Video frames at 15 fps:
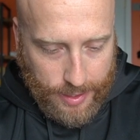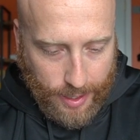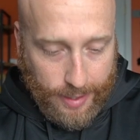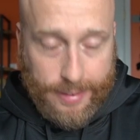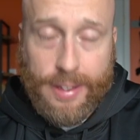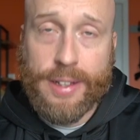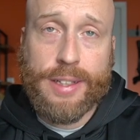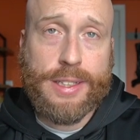I
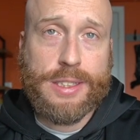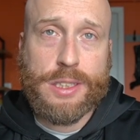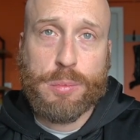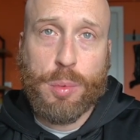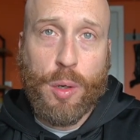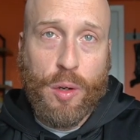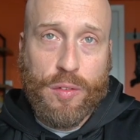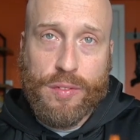think this is
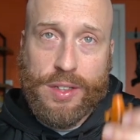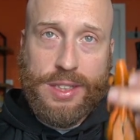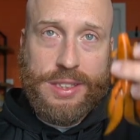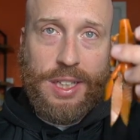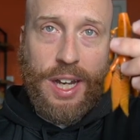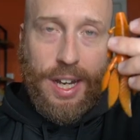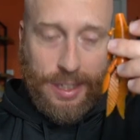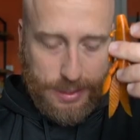perfect
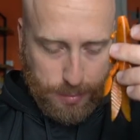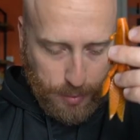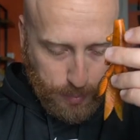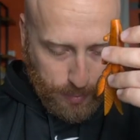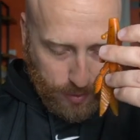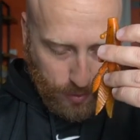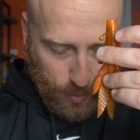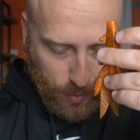size.
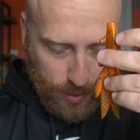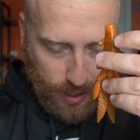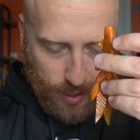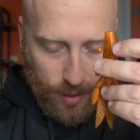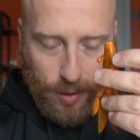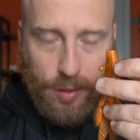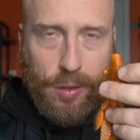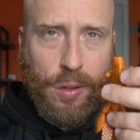Maybe throw that
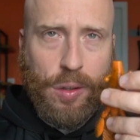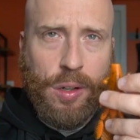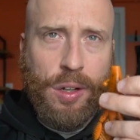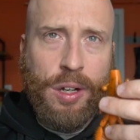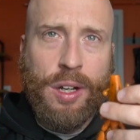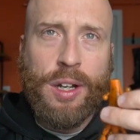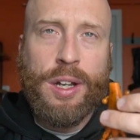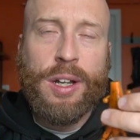other
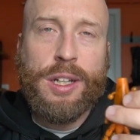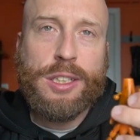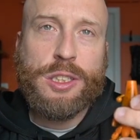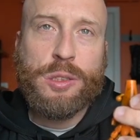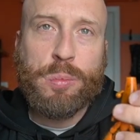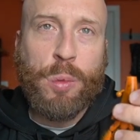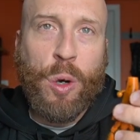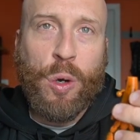
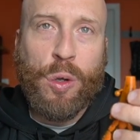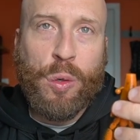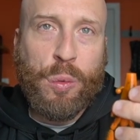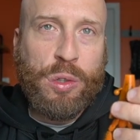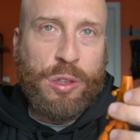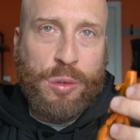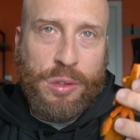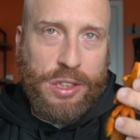smaller
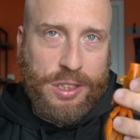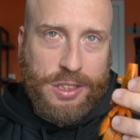one on a